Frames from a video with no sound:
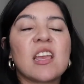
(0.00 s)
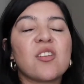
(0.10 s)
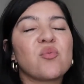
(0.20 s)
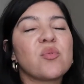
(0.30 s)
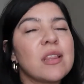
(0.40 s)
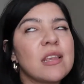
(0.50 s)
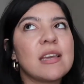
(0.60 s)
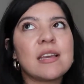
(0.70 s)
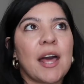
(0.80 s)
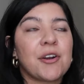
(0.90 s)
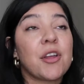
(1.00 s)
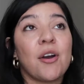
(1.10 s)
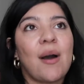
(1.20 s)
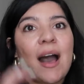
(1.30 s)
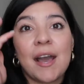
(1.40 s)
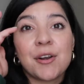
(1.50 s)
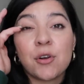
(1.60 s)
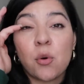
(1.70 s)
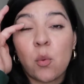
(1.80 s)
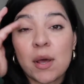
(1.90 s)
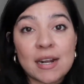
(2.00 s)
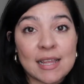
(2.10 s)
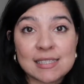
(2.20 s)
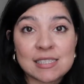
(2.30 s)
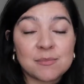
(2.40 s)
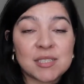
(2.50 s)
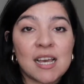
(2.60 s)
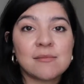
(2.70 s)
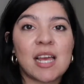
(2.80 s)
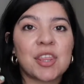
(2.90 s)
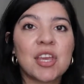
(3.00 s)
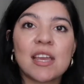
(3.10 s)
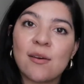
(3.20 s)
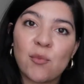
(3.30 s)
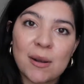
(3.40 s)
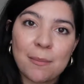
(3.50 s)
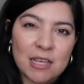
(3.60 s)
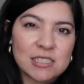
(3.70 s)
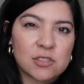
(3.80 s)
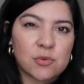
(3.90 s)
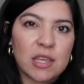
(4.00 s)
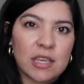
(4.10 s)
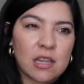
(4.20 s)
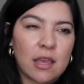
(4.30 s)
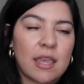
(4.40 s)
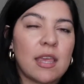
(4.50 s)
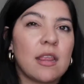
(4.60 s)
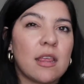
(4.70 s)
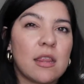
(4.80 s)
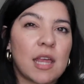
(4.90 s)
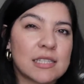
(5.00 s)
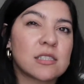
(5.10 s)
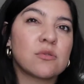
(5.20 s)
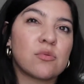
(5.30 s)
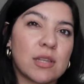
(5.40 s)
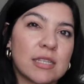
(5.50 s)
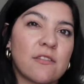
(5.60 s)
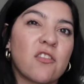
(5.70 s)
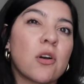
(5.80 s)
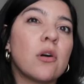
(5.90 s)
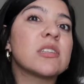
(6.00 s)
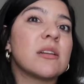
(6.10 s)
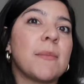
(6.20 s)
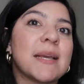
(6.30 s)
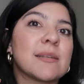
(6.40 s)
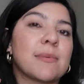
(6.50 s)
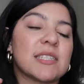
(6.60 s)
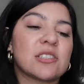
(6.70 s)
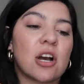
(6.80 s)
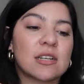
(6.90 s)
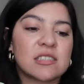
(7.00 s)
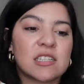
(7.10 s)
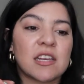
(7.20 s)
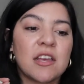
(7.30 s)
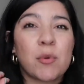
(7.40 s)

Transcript: it really, I don't know what it is. Sometimes I think when a place is really cliquey, that's really difficult, and it makes a place toxic.